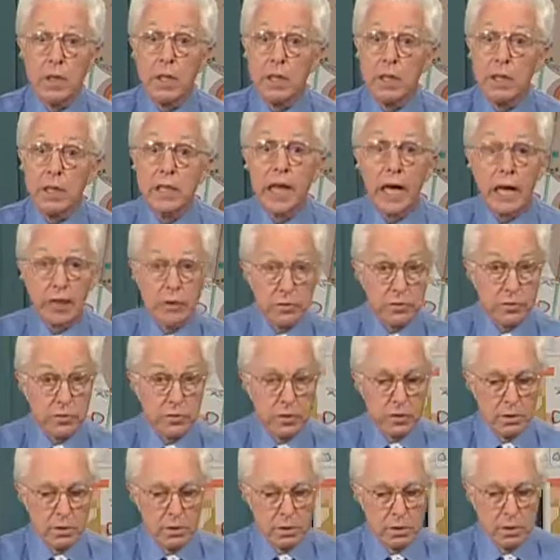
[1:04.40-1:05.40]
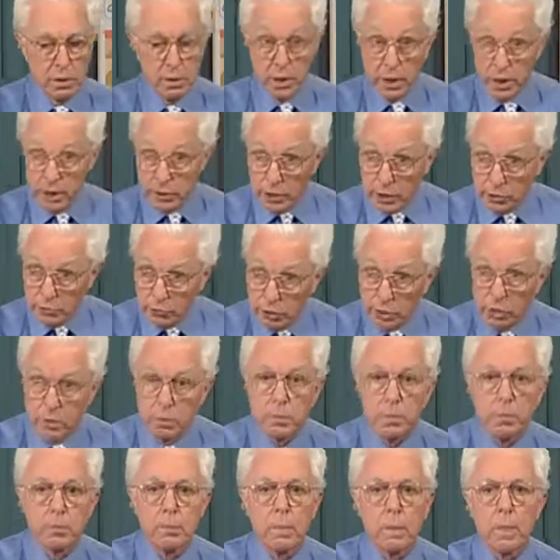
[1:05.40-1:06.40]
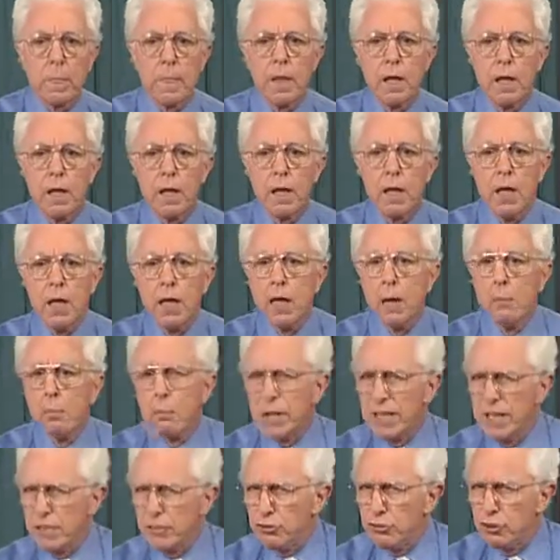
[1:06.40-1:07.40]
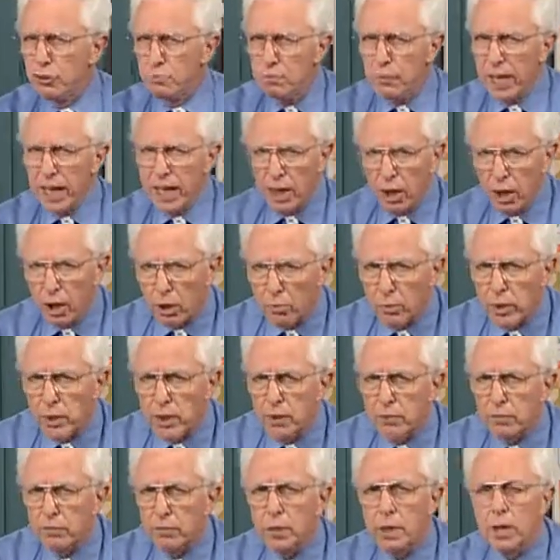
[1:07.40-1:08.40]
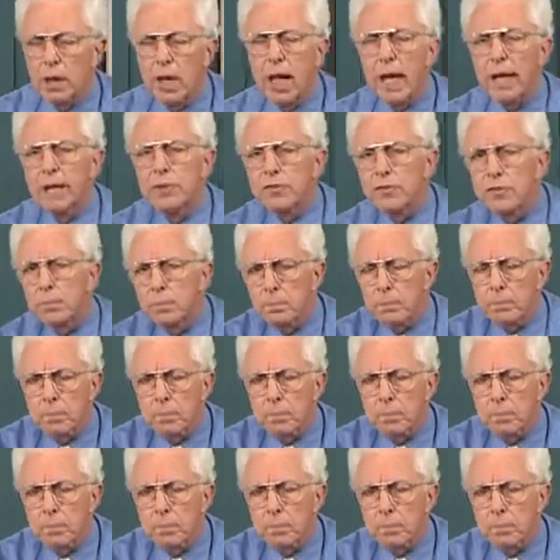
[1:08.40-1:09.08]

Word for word: Yes, and they do. But as you may already have realized,